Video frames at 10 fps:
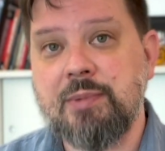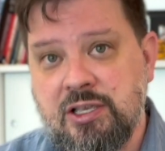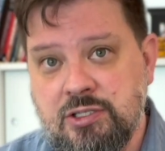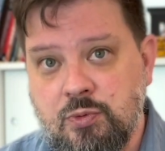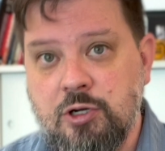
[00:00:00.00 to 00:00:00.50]

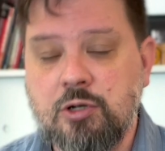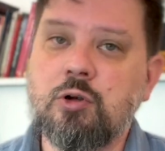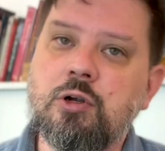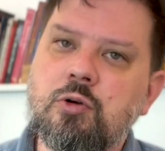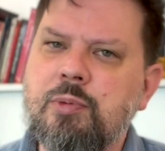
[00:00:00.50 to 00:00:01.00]
mask work
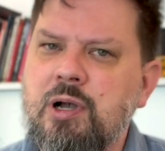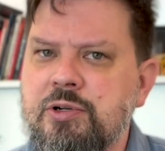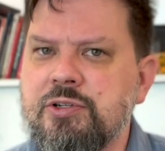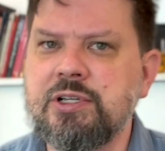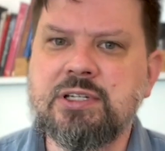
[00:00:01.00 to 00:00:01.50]
or
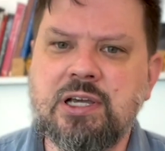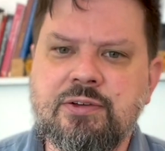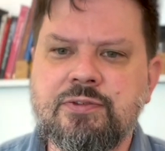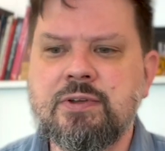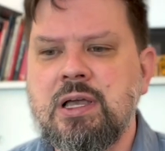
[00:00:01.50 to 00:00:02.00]
puppetry stuff.